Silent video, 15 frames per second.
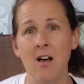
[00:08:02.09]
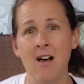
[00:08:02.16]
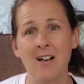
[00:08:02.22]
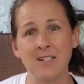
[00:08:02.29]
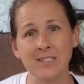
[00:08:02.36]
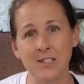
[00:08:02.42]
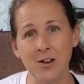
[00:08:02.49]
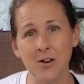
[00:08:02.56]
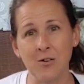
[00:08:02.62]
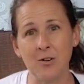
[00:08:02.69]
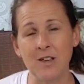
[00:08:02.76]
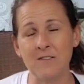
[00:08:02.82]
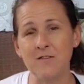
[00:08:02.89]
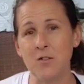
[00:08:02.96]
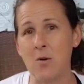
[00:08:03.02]
Also,
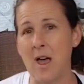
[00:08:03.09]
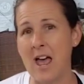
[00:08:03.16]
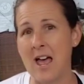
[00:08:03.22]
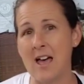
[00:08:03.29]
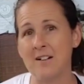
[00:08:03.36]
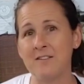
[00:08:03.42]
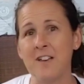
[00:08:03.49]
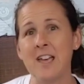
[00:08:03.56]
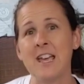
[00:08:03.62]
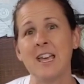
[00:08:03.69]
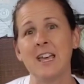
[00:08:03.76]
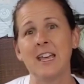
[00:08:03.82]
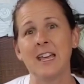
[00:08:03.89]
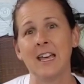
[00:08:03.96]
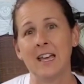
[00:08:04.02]
if you have
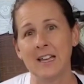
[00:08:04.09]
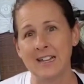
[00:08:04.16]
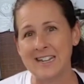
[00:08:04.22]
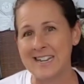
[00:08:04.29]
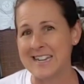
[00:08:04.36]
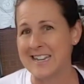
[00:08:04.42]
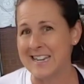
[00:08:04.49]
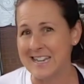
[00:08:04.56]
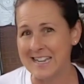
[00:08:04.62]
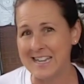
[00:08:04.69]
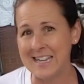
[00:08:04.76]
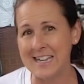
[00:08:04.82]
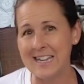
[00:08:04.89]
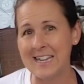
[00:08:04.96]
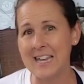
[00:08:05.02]

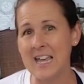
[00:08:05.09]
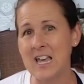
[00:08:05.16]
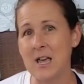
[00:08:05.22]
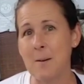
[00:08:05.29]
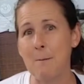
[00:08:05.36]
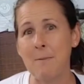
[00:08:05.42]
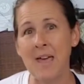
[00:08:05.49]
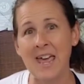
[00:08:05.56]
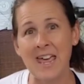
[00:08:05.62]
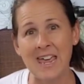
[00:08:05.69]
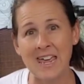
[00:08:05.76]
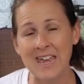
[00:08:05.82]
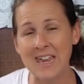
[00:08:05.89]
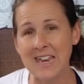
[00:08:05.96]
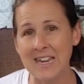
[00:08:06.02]
knee
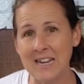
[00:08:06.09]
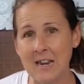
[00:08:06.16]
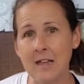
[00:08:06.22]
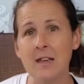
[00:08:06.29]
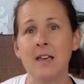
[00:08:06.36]
pain,